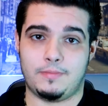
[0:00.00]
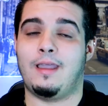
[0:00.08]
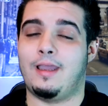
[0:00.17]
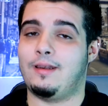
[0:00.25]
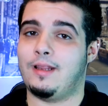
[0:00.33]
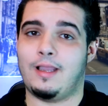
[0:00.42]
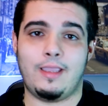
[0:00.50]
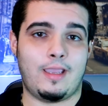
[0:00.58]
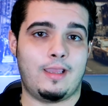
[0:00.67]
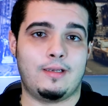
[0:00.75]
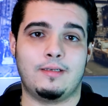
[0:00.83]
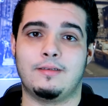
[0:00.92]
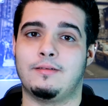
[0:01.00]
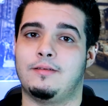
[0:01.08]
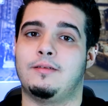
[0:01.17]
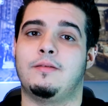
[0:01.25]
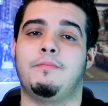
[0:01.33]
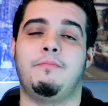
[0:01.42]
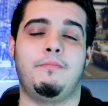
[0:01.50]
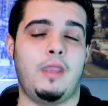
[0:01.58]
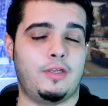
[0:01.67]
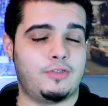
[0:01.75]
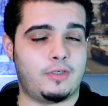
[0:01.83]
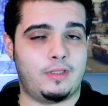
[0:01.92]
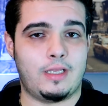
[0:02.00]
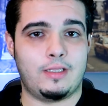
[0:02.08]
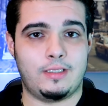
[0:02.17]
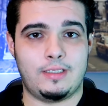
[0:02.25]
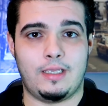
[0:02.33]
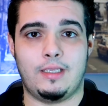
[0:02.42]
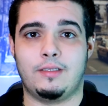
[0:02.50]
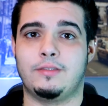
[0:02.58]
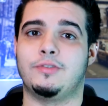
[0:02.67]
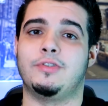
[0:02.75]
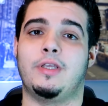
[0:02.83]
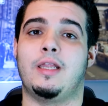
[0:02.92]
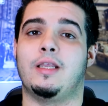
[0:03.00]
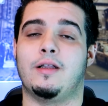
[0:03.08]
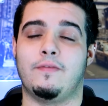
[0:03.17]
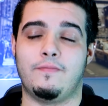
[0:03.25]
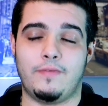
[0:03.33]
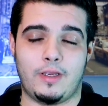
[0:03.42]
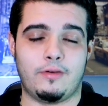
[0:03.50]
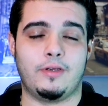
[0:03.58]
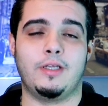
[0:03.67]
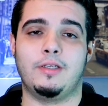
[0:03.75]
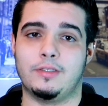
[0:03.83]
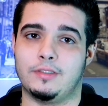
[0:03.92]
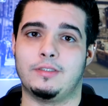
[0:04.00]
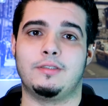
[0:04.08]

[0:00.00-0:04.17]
And again, make sure at the end of the day, you're getting a very good